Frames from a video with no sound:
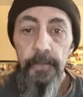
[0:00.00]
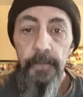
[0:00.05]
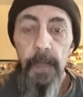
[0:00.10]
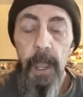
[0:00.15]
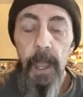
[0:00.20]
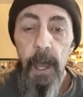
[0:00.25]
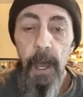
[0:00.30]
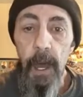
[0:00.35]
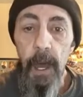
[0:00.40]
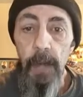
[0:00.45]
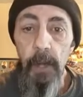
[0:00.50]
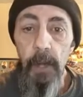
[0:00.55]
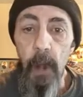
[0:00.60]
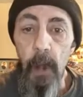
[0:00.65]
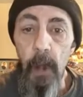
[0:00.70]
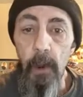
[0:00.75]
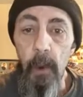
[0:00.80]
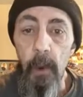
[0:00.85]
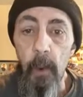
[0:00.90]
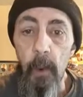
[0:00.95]
Under
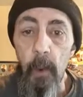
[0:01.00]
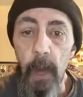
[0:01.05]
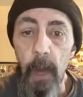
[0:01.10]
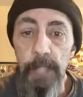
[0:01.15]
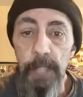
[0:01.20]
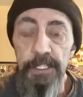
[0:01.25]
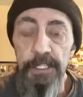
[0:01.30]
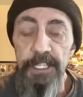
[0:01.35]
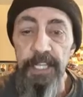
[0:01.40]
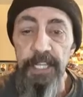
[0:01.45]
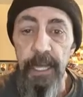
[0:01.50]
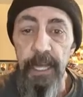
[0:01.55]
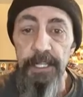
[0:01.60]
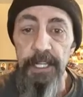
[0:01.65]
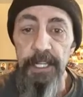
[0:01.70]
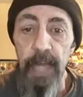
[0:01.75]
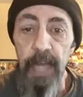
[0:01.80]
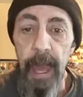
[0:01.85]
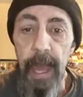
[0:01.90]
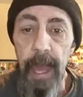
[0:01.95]
Article 1,
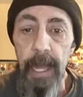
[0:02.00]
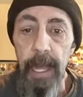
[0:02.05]
Section 8,